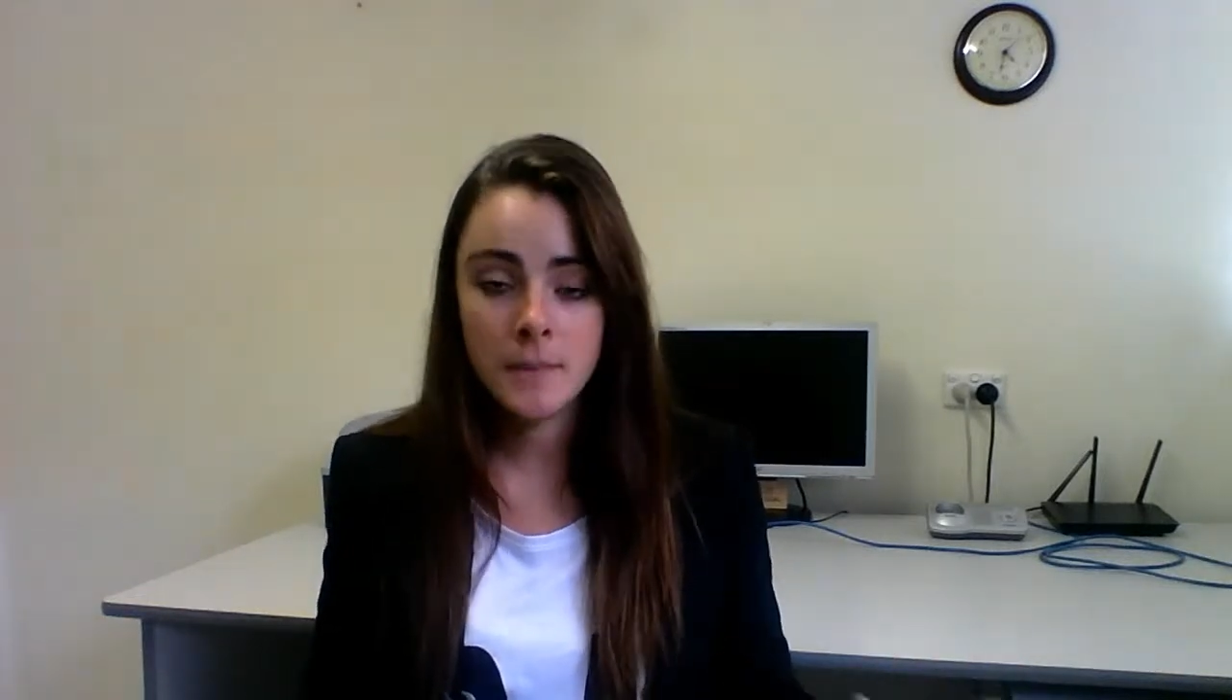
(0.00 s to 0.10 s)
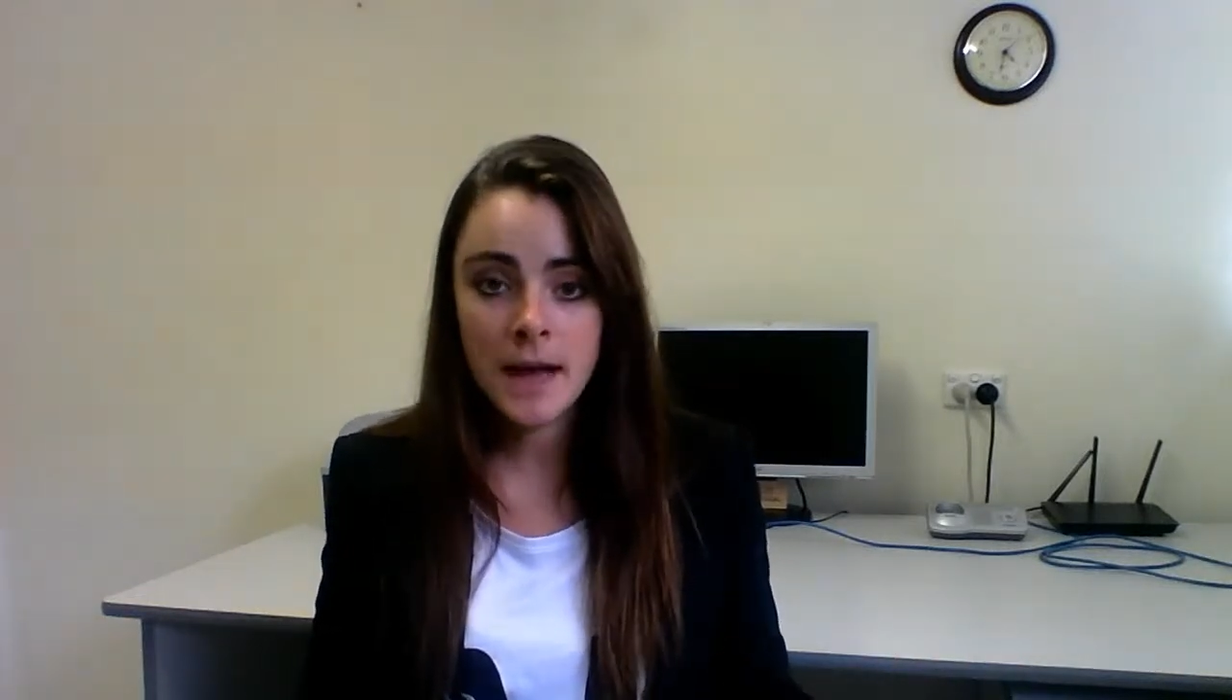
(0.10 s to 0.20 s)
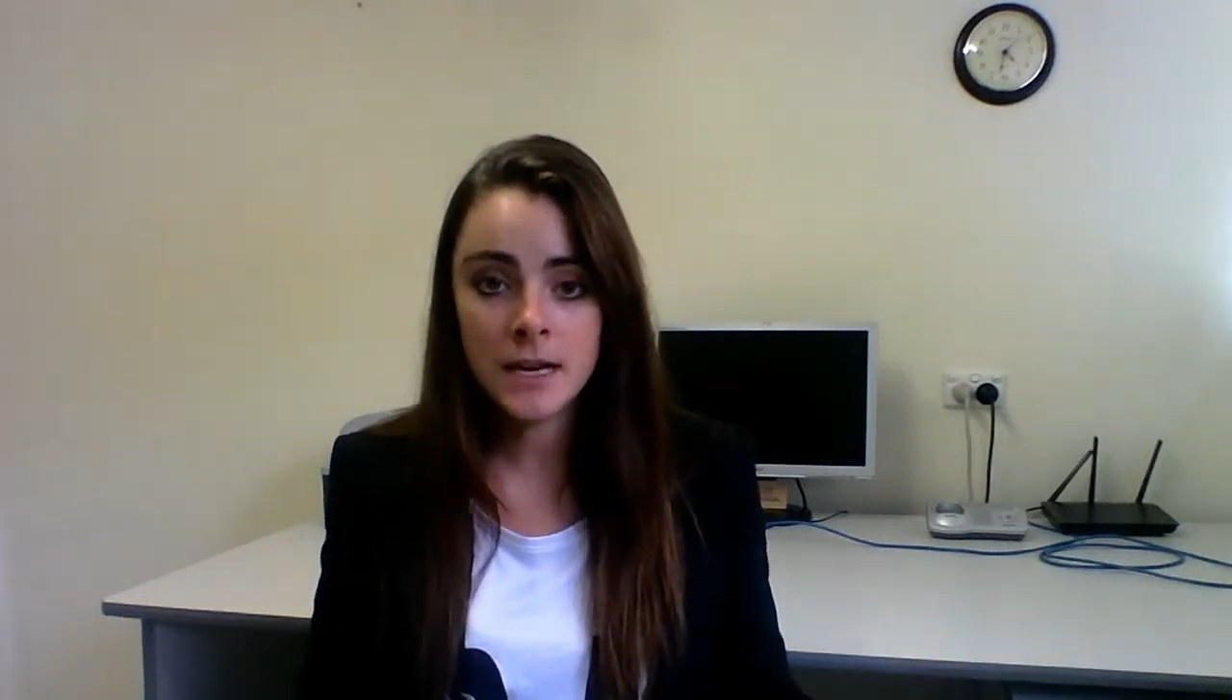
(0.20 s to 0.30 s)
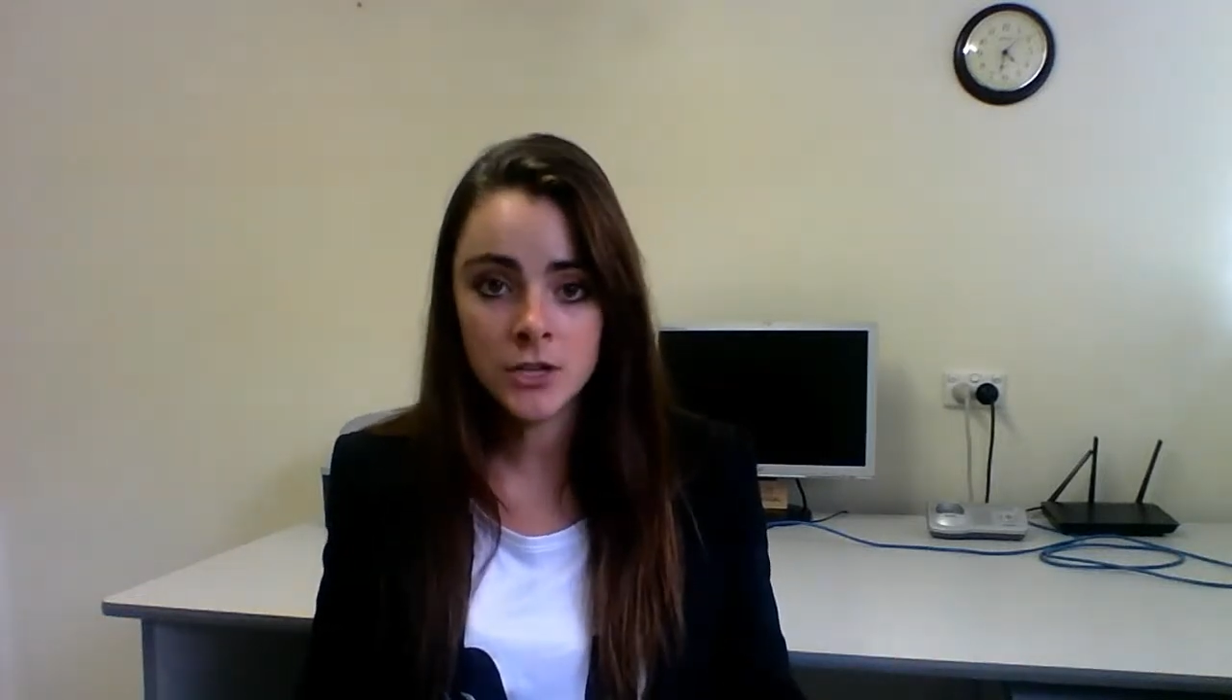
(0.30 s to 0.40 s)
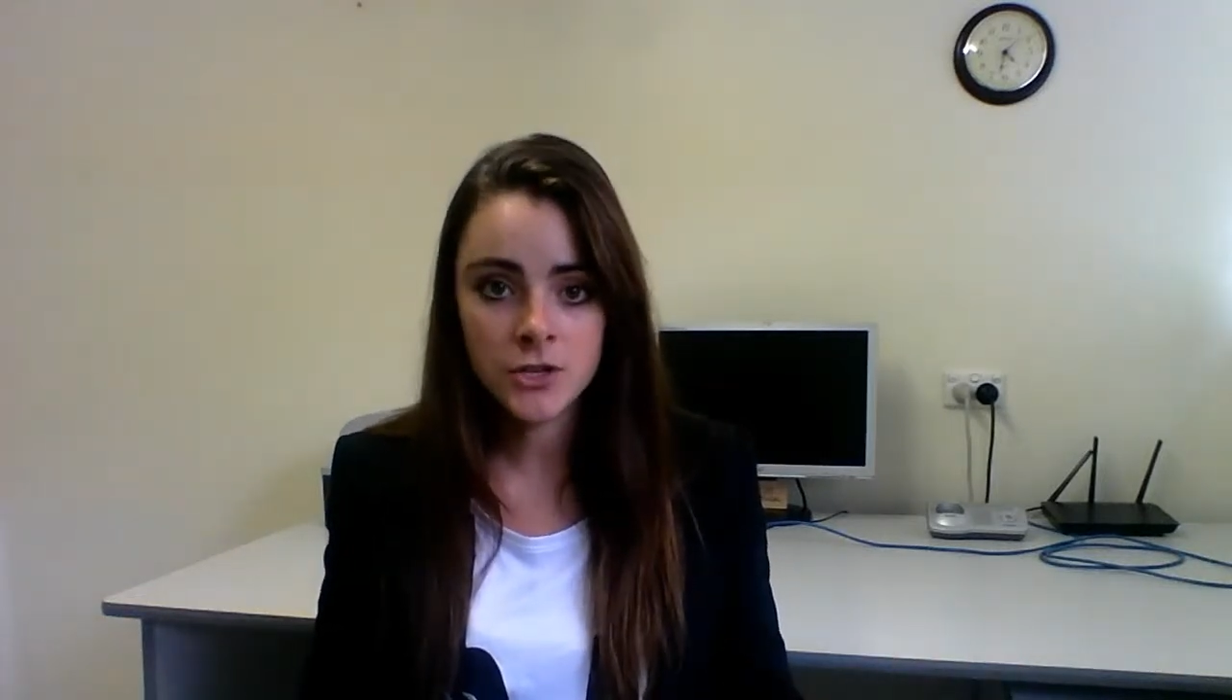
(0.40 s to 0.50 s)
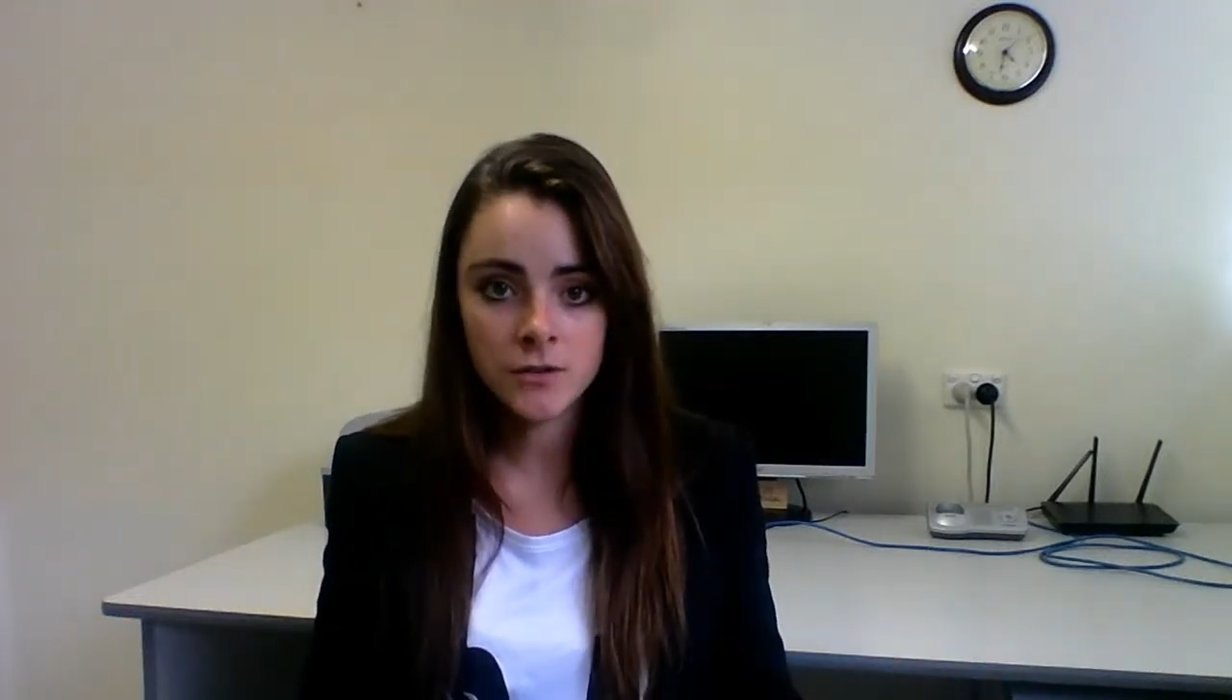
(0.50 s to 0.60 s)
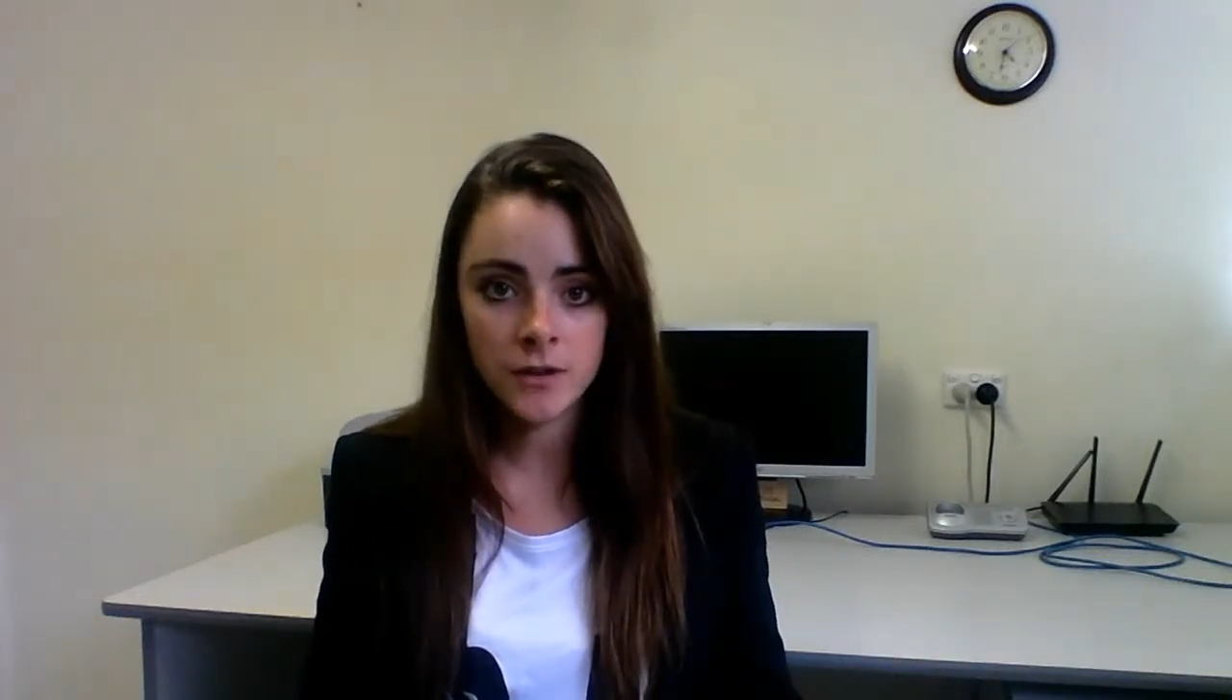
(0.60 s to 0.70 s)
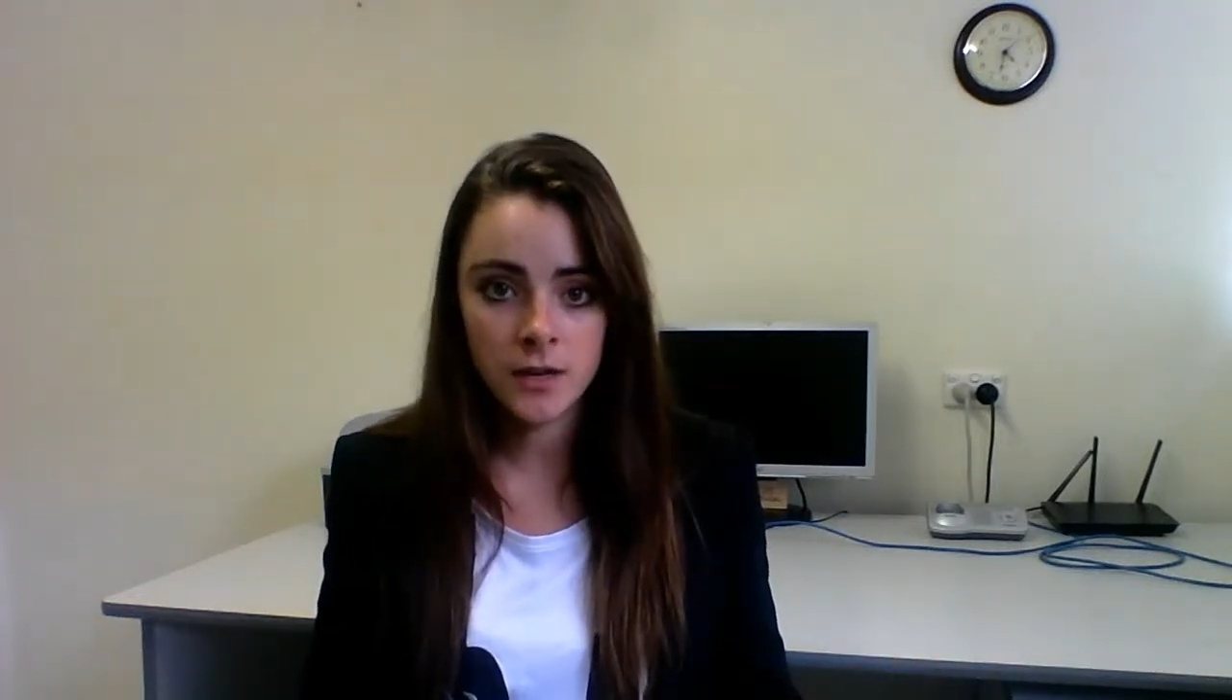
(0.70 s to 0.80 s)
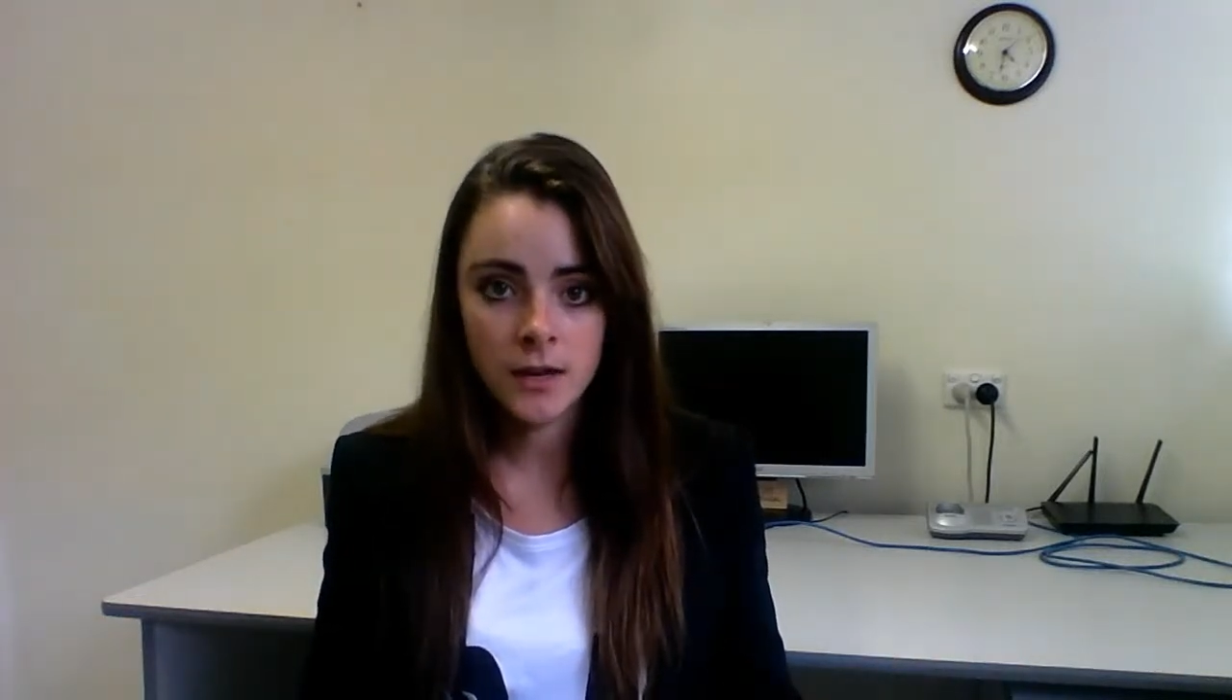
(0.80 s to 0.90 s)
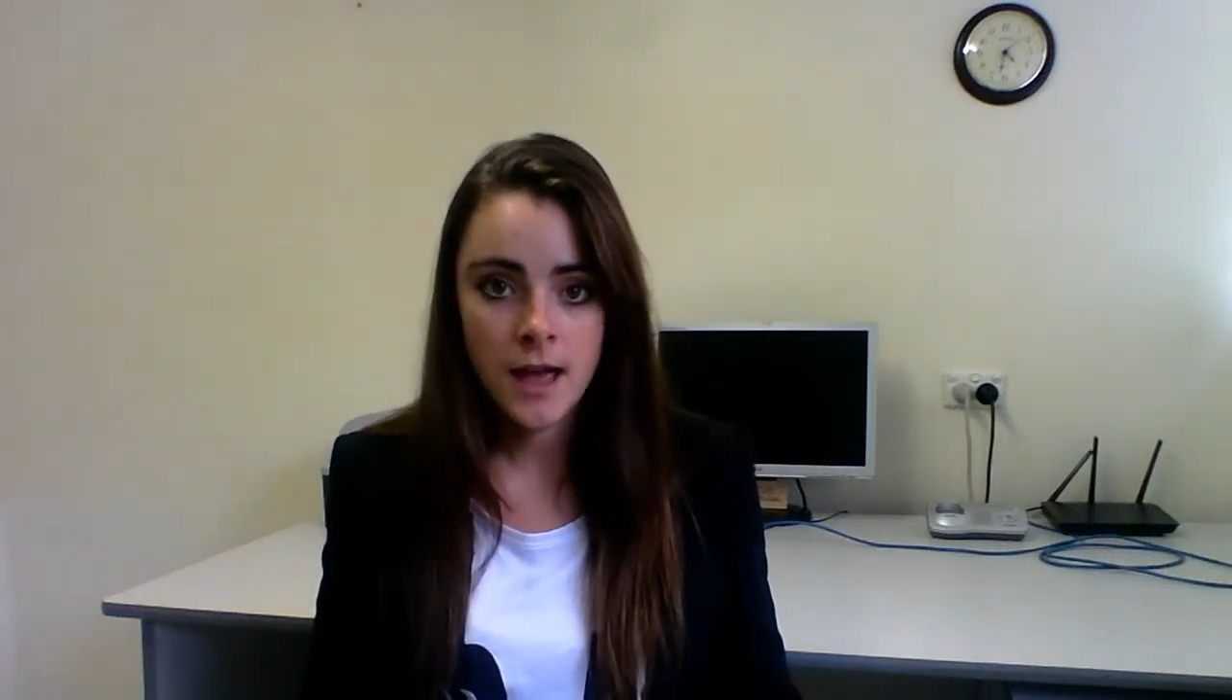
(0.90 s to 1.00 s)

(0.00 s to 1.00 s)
bad injury,